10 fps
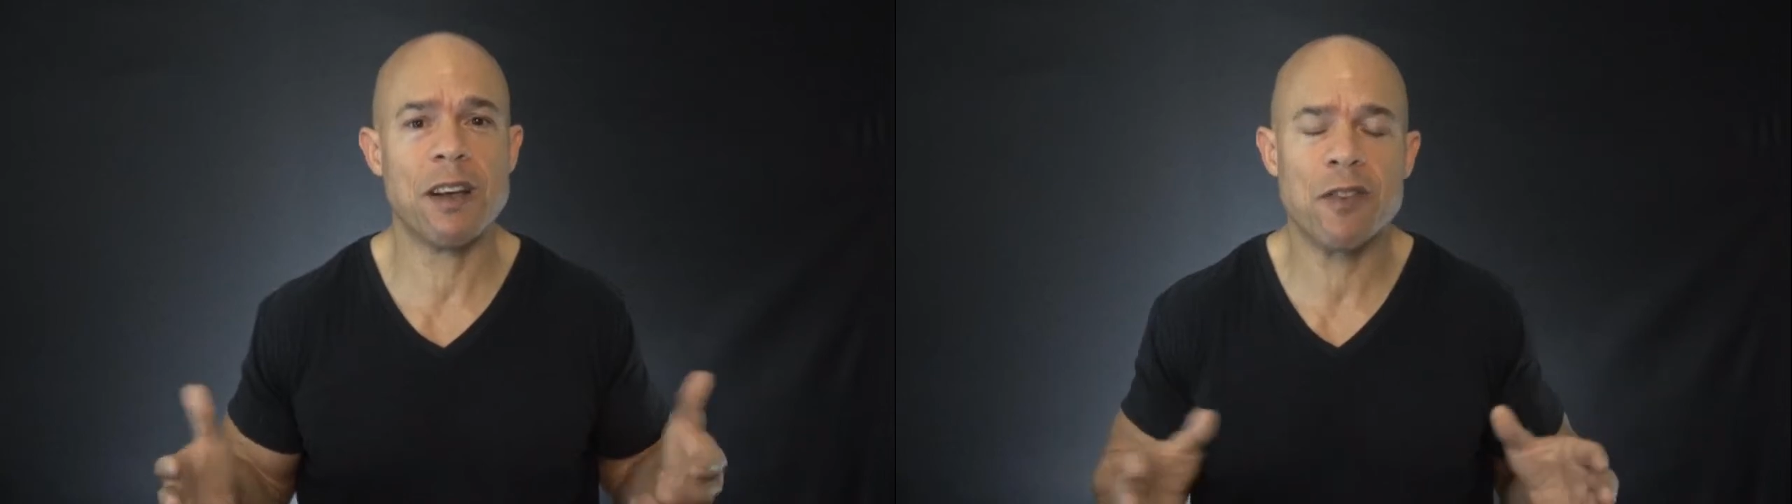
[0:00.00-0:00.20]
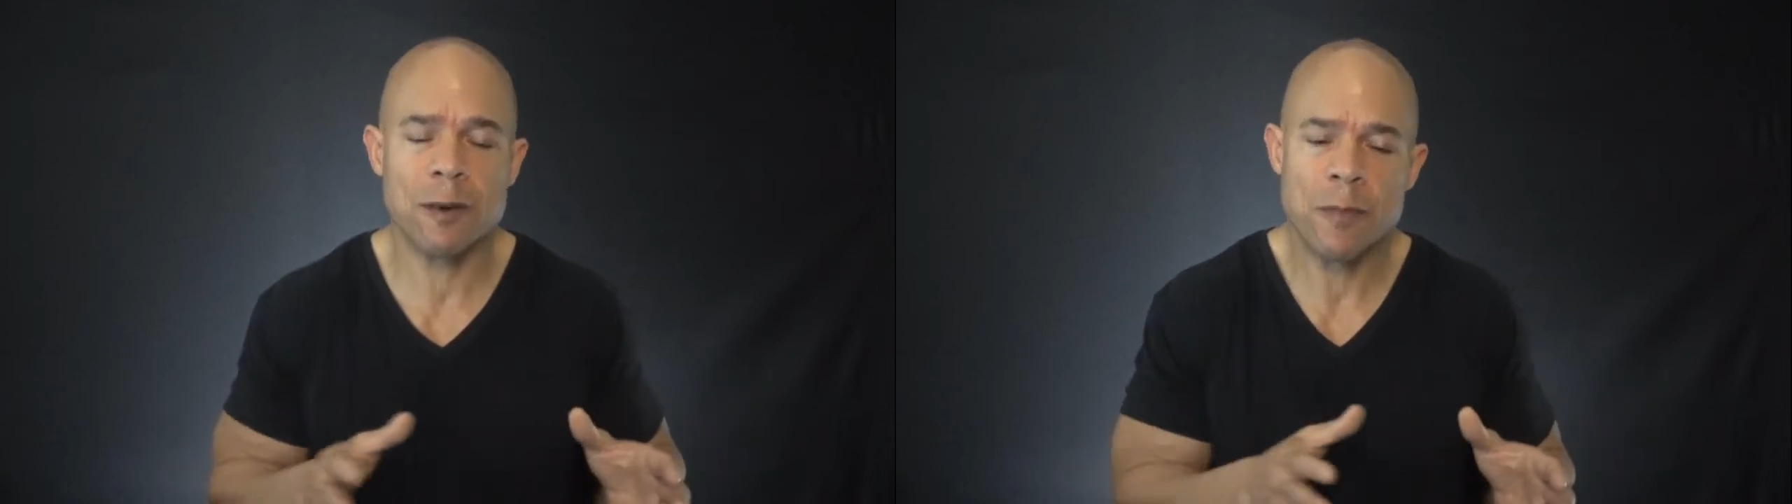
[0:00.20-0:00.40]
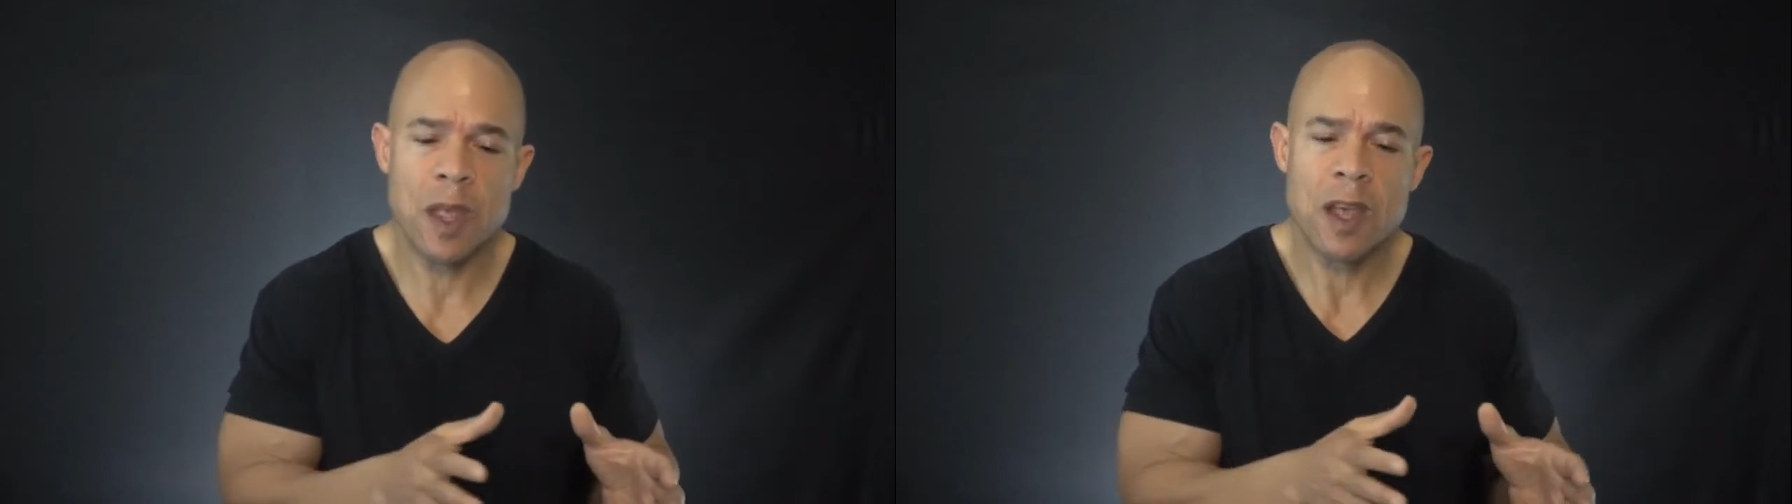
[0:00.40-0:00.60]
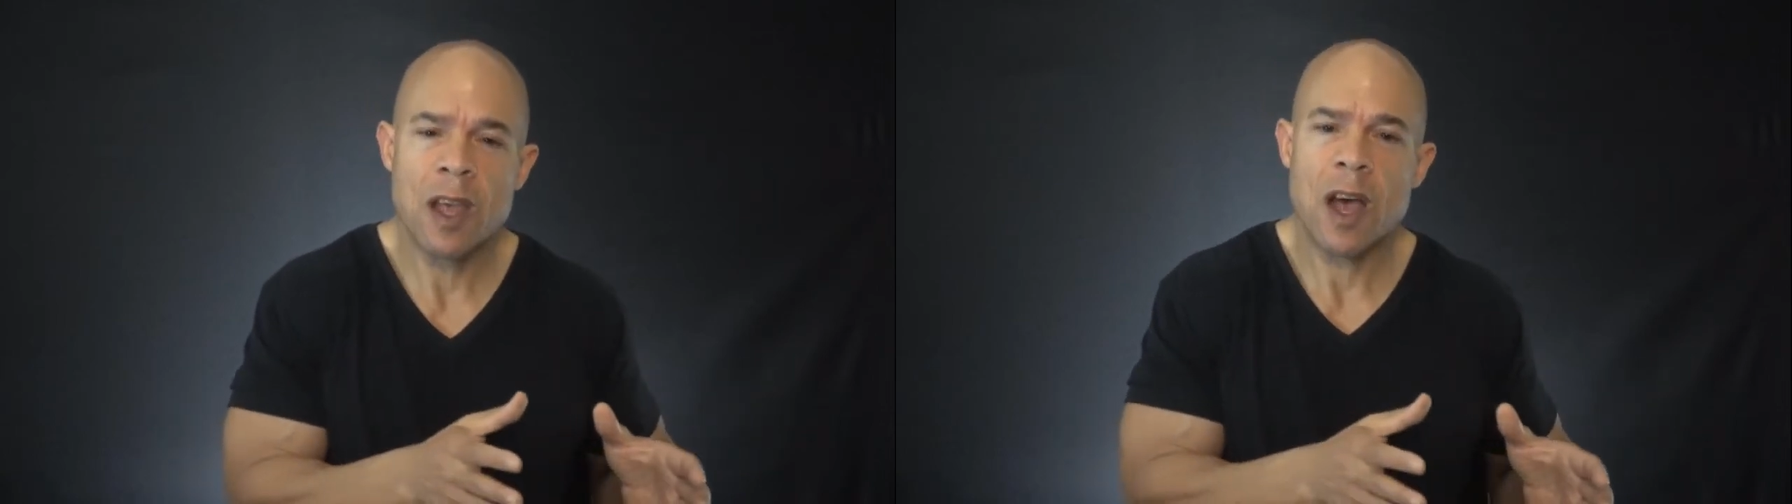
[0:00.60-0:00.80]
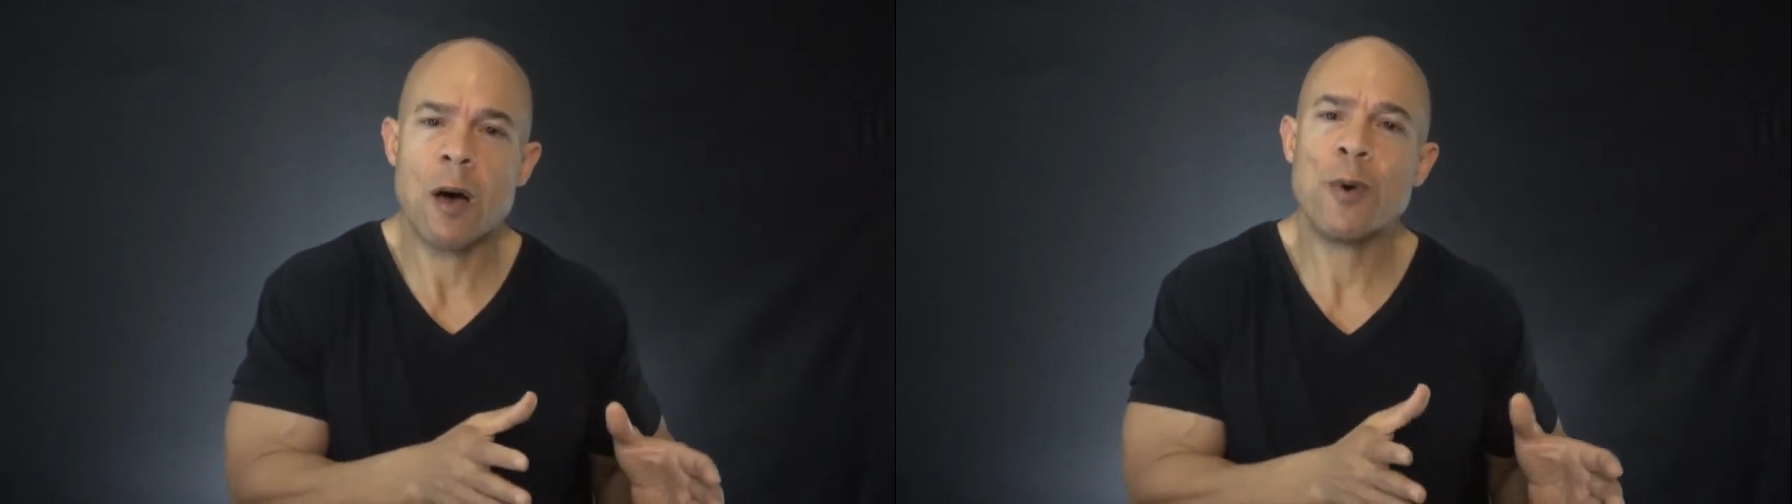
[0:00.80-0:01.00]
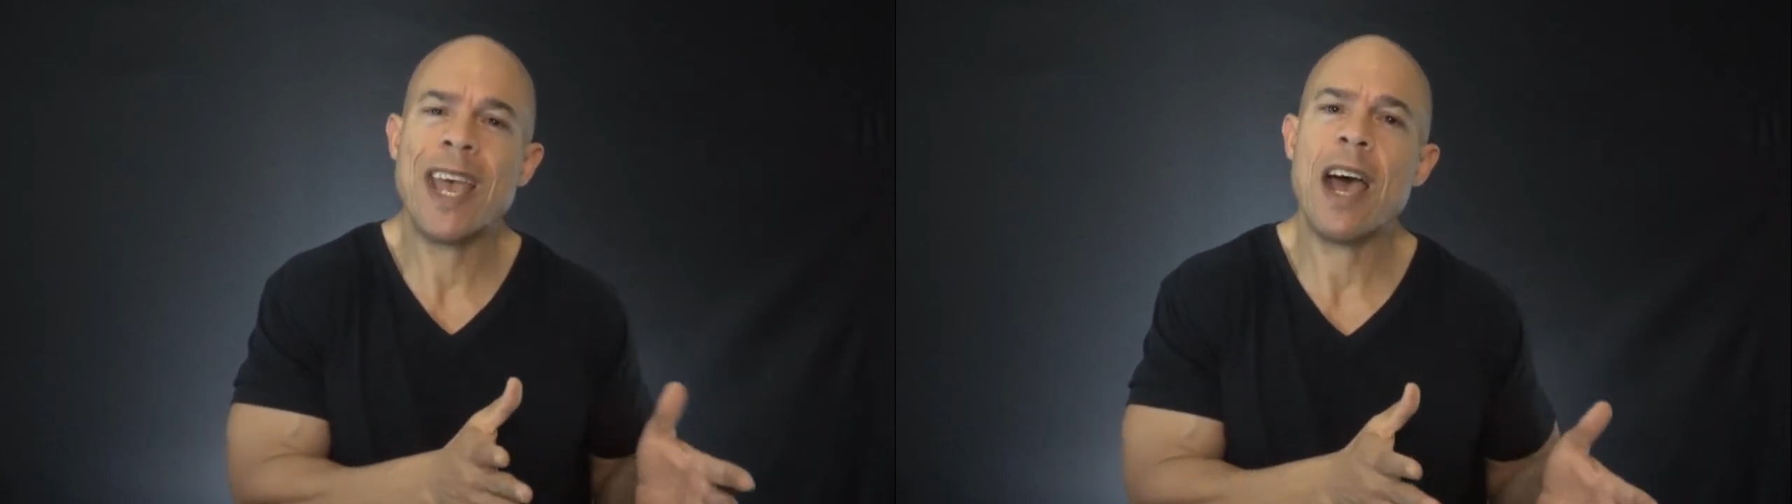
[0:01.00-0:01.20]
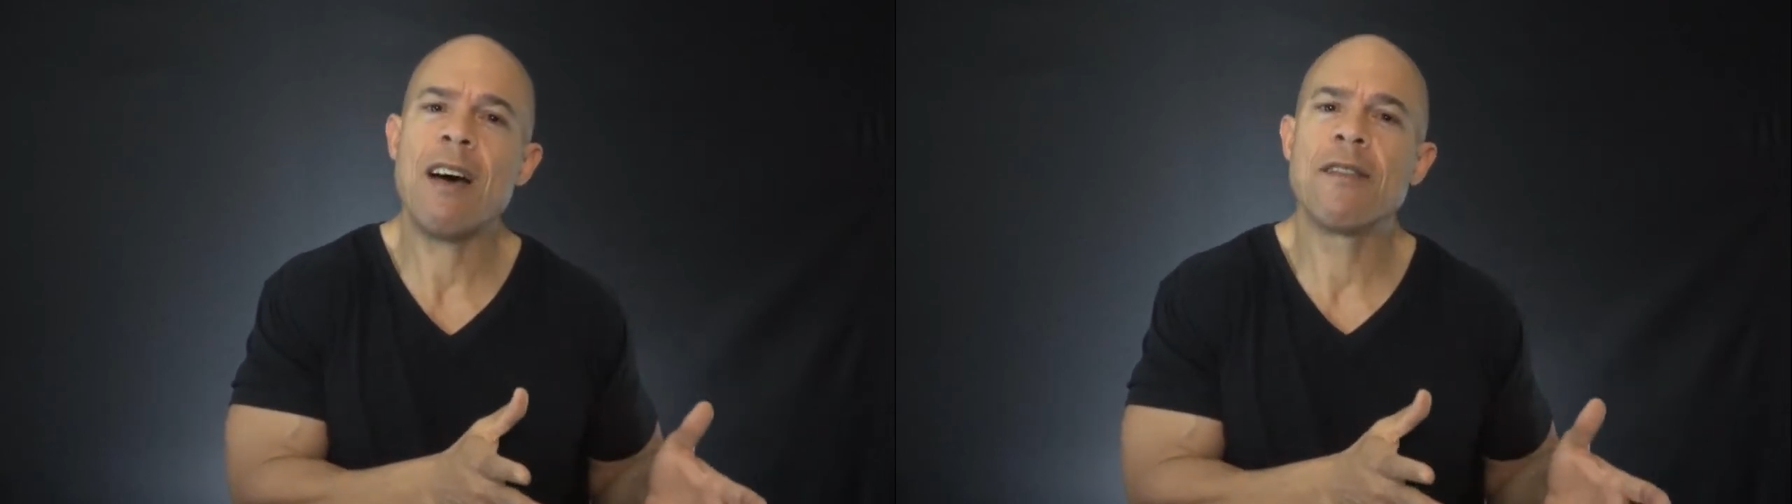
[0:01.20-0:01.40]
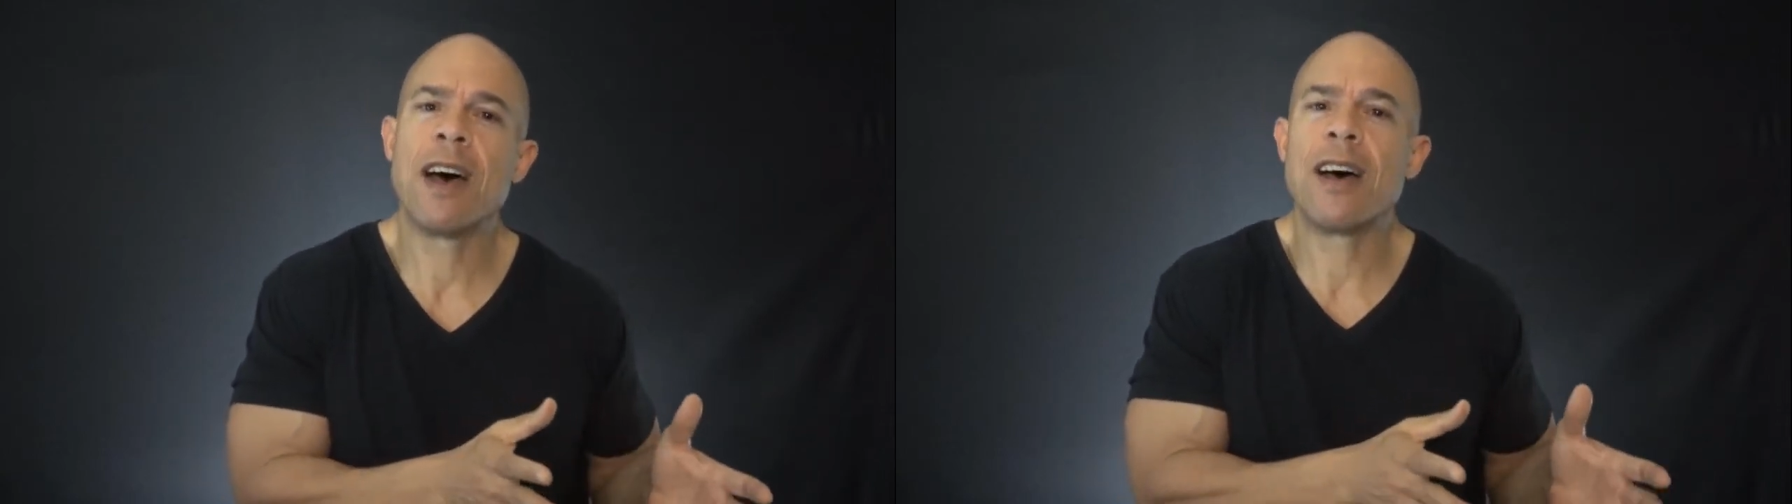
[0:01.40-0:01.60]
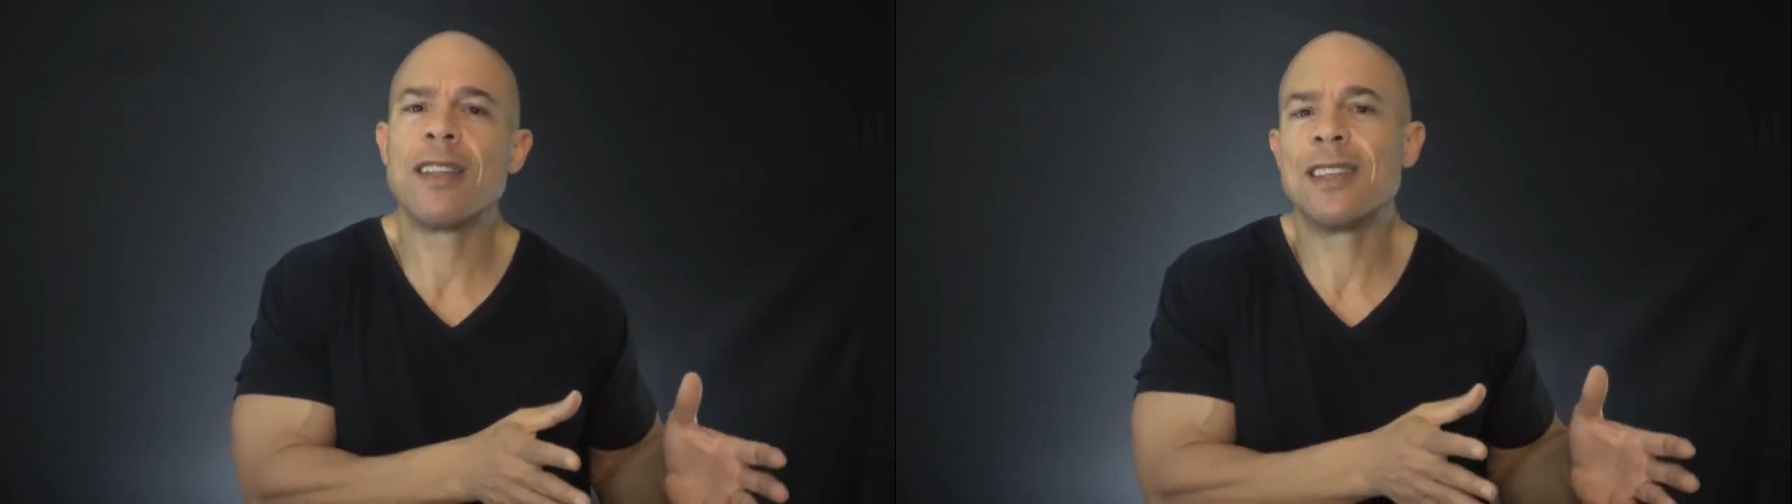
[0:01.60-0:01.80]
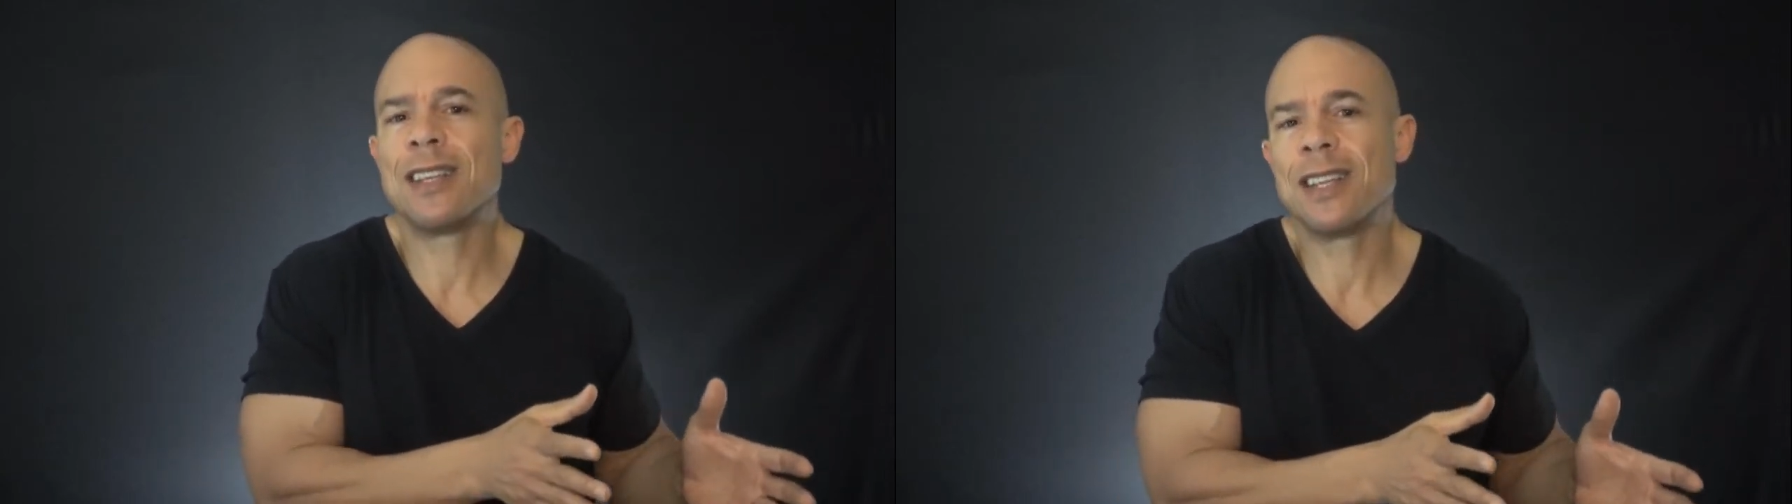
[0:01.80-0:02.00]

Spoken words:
and different. We have the